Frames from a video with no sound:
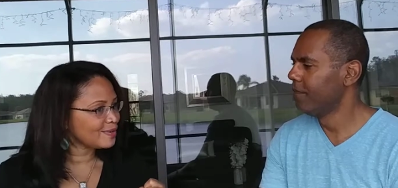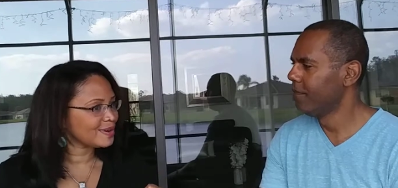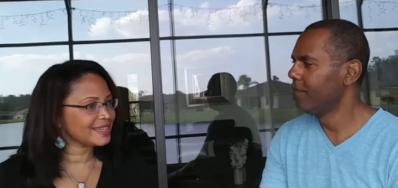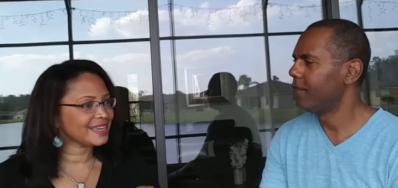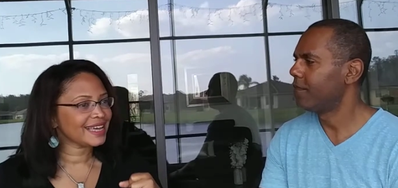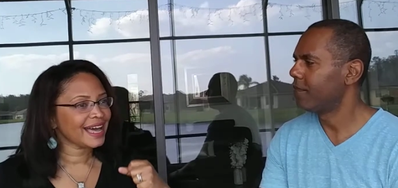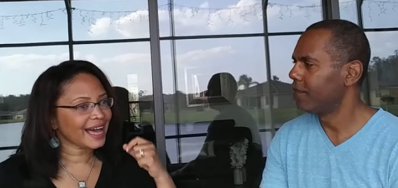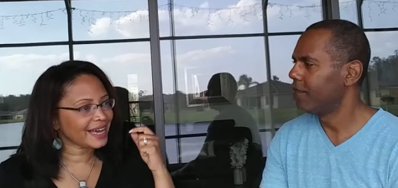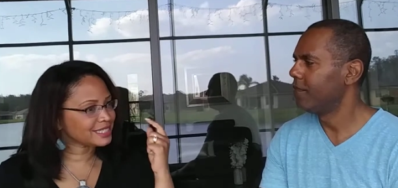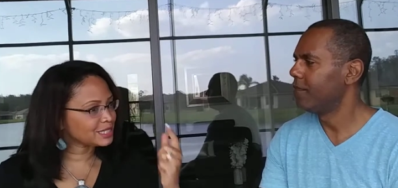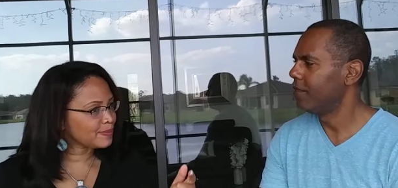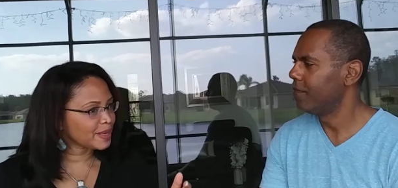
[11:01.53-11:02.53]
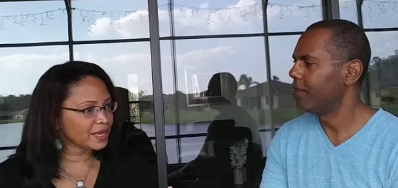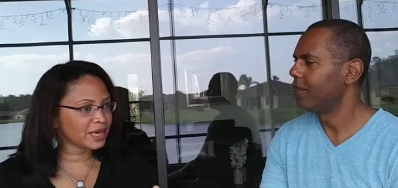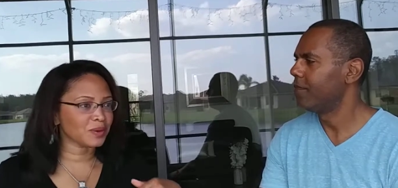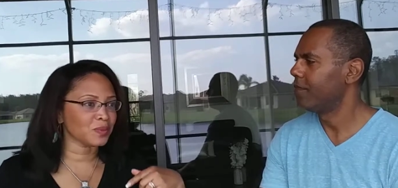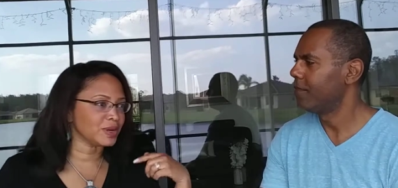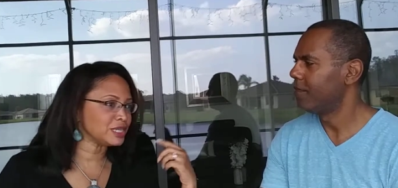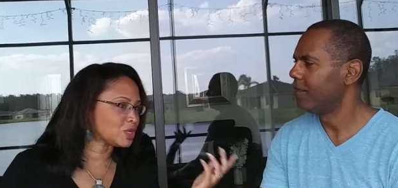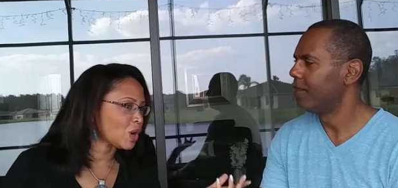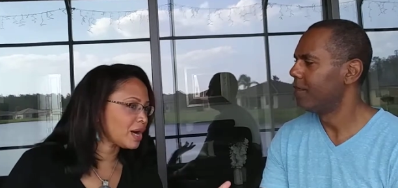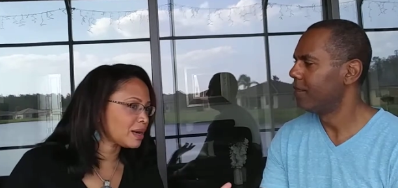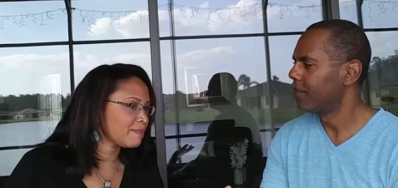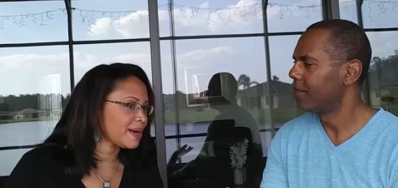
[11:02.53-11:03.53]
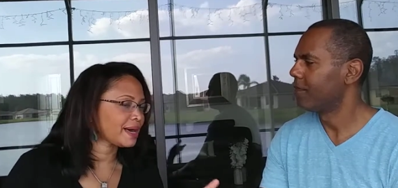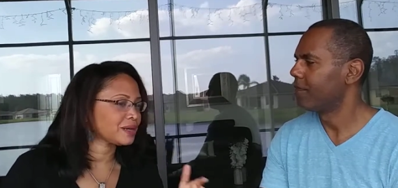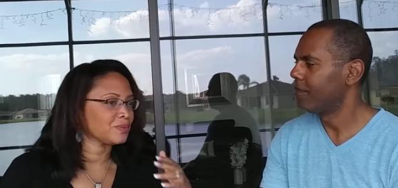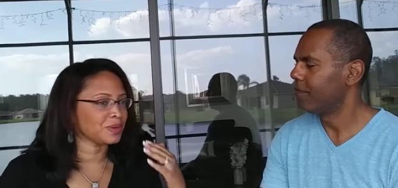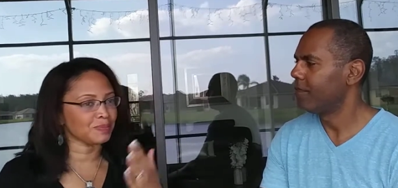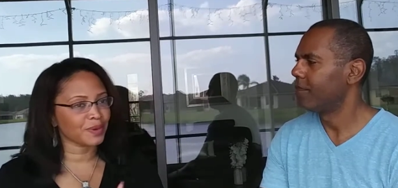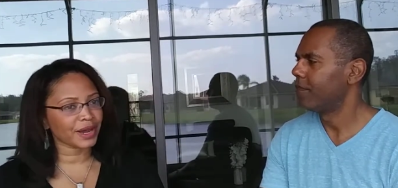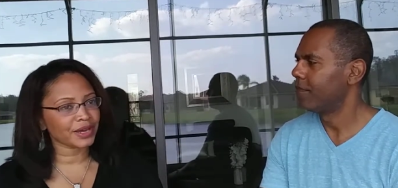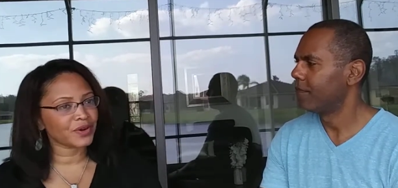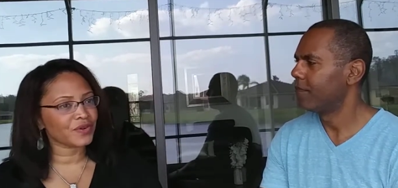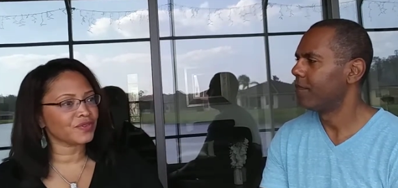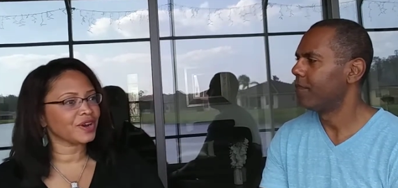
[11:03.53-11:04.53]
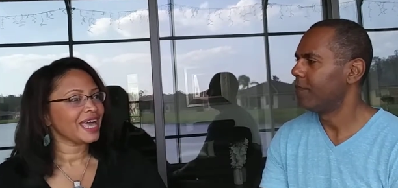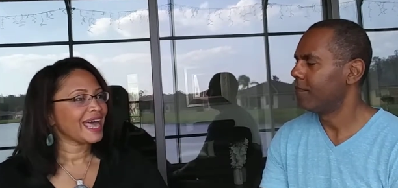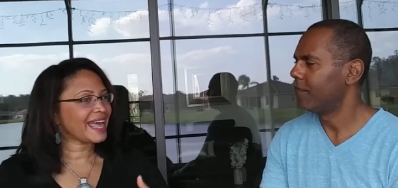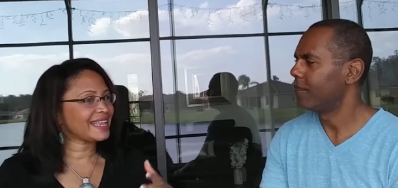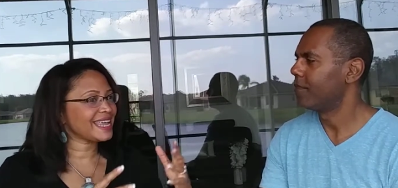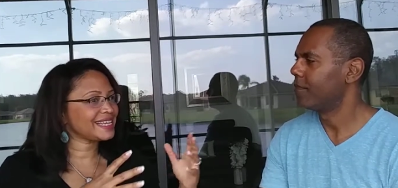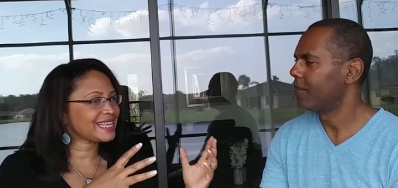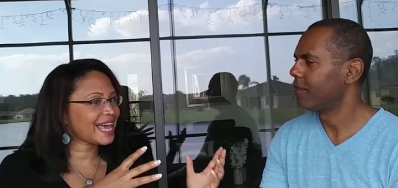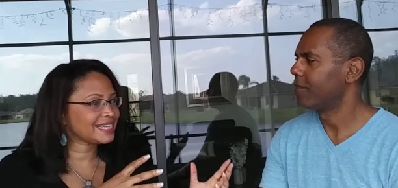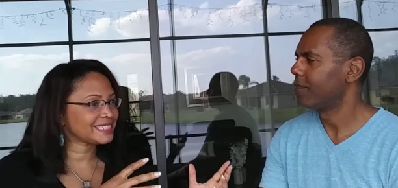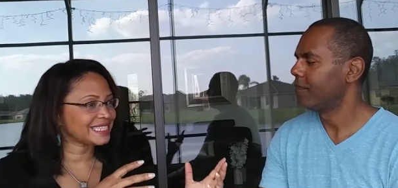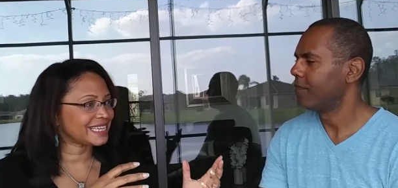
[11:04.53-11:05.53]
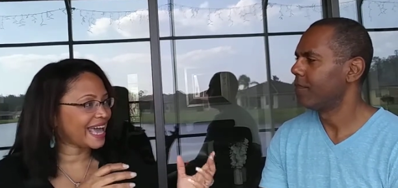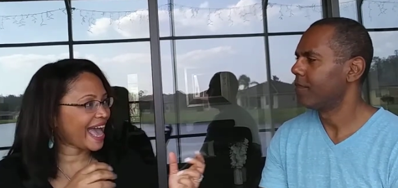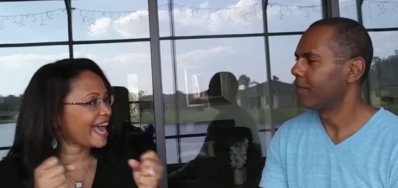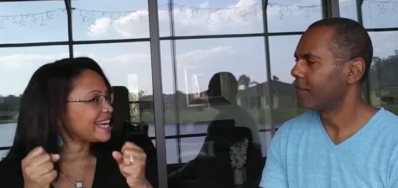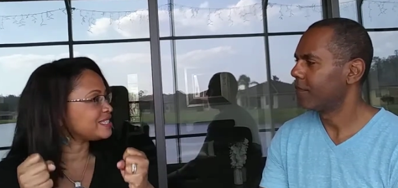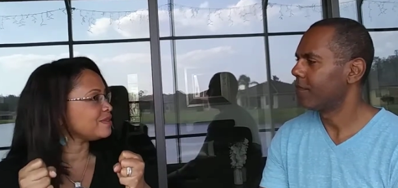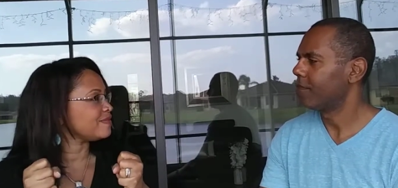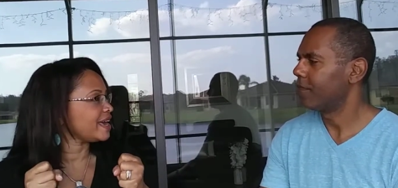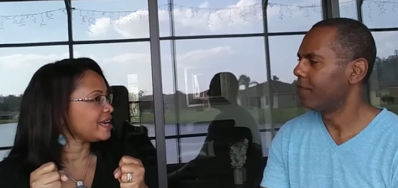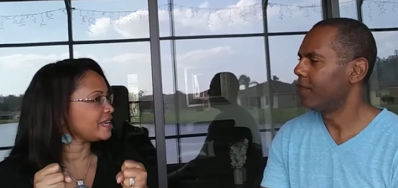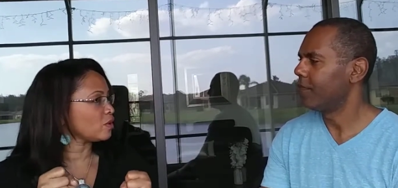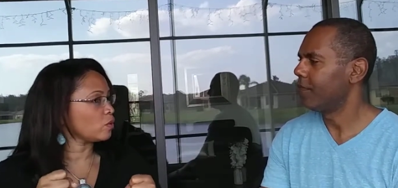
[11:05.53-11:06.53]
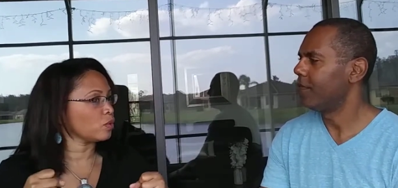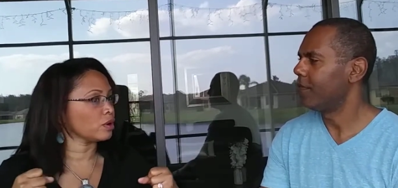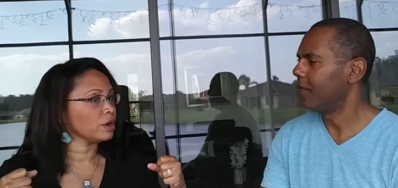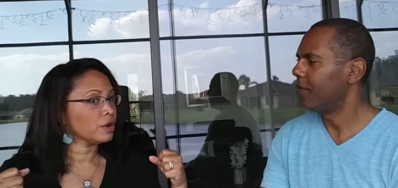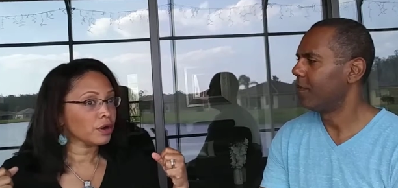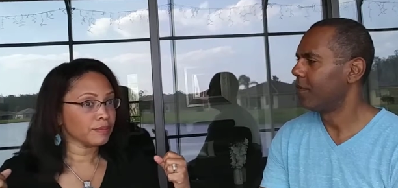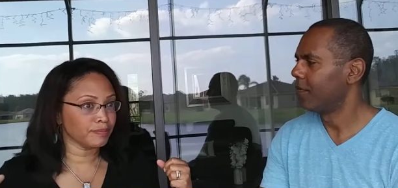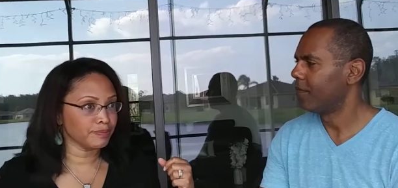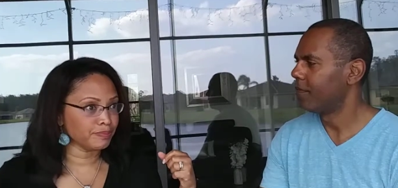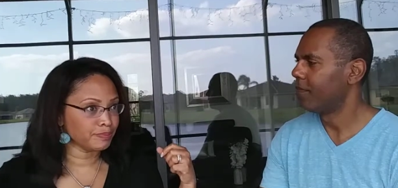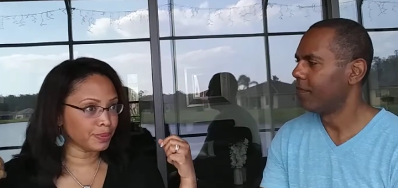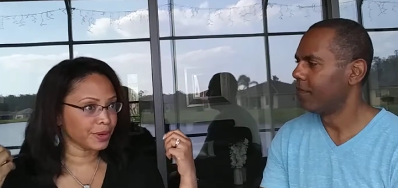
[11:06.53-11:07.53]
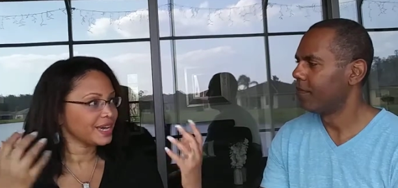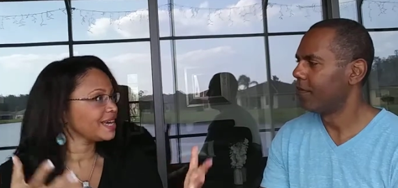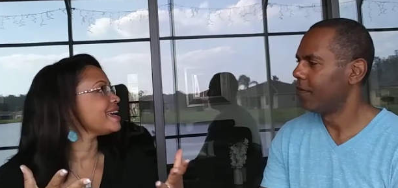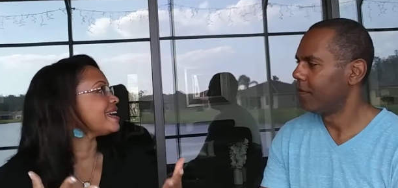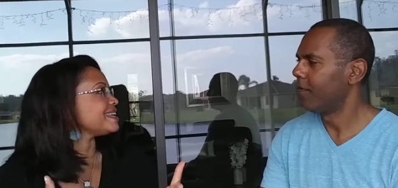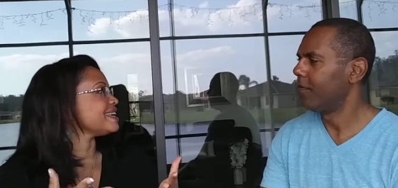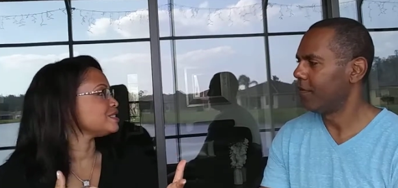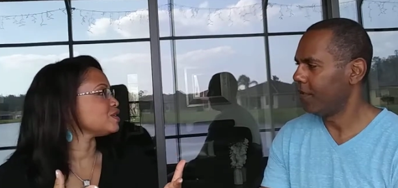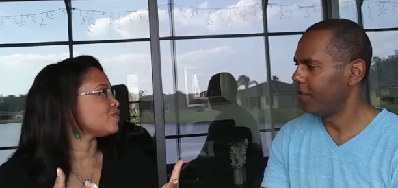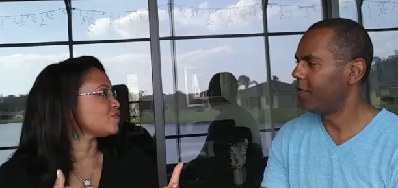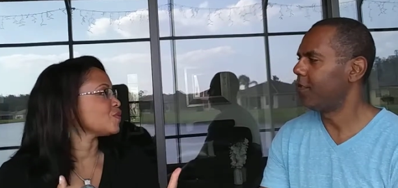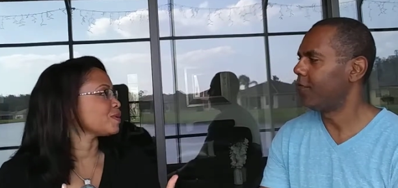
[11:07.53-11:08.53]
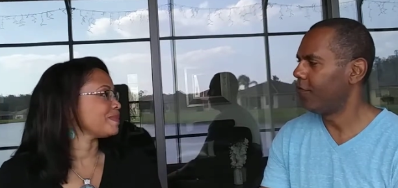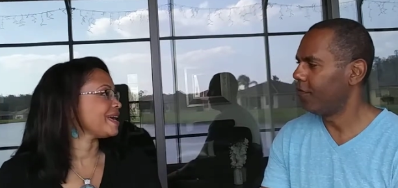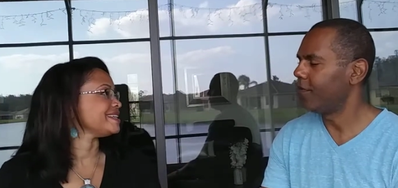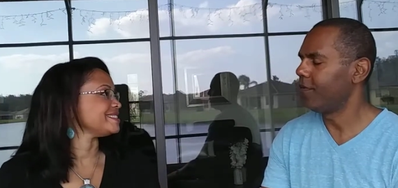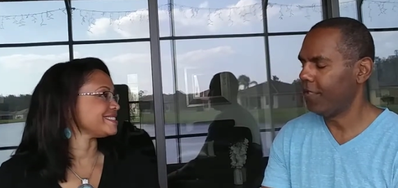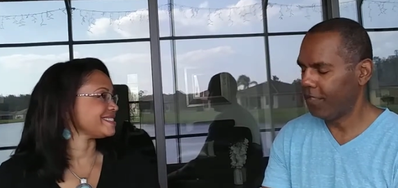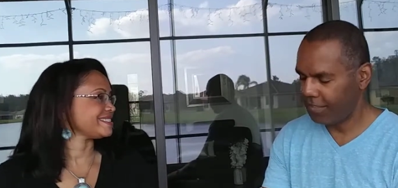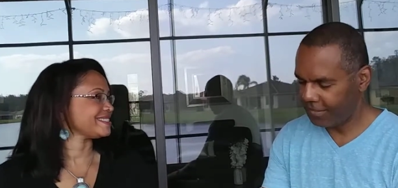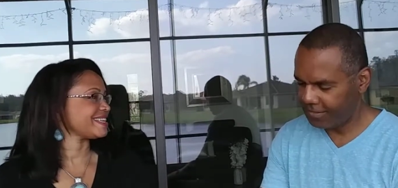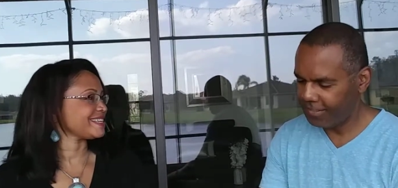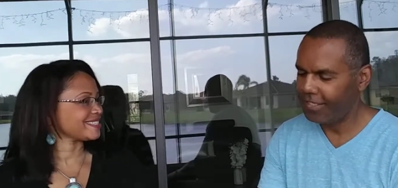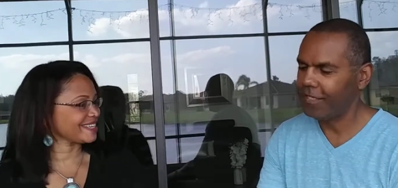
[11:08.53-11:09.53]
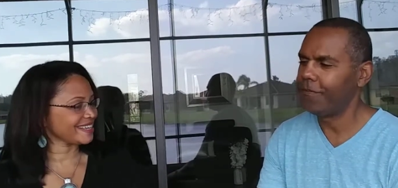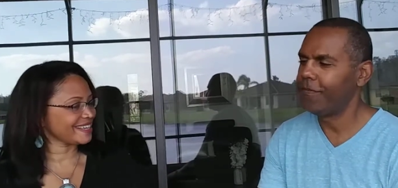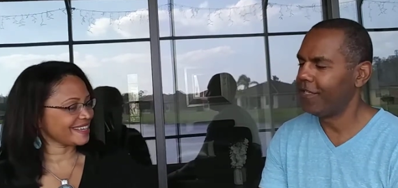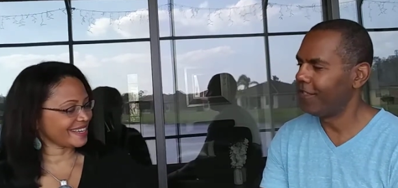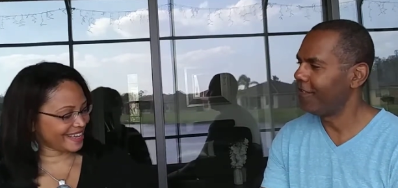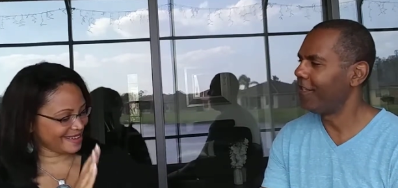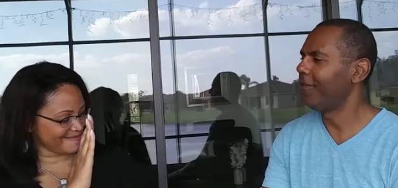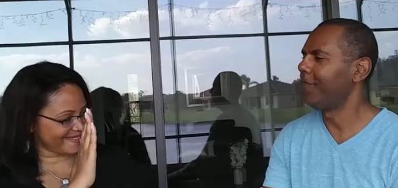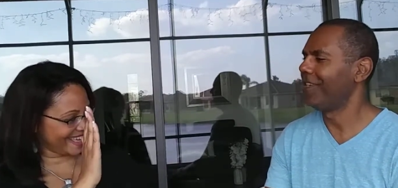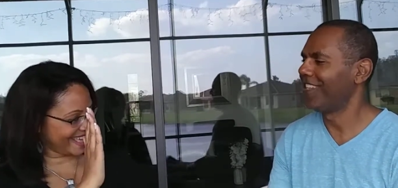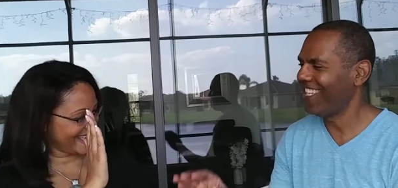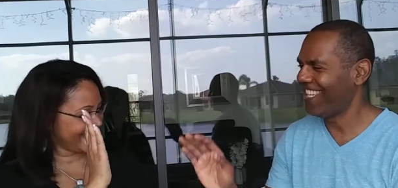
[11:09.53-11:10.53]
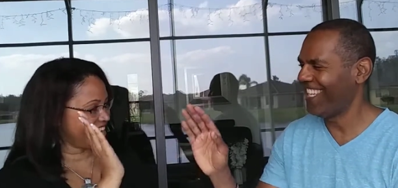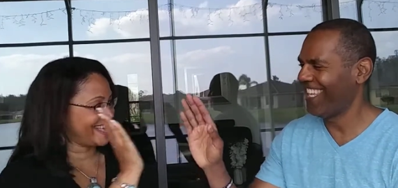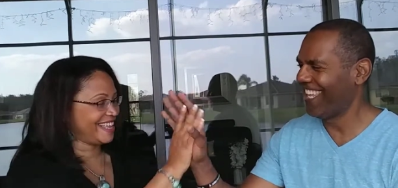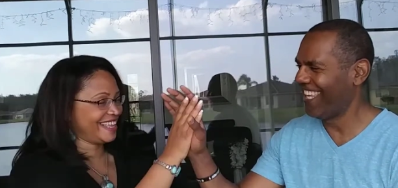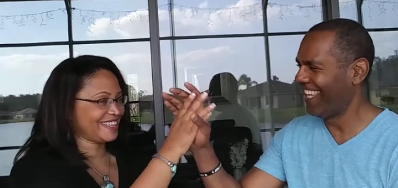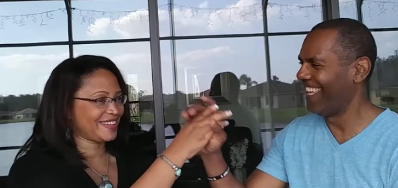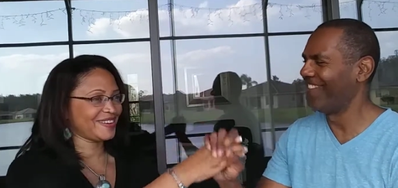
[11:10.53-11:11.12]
Speaker 1: on it. I mm-hmm. speak it. We talk about it. We pray over it, and that's actually activating or bringing it into it's formation. Yes, That's amen, good. Amen. amen.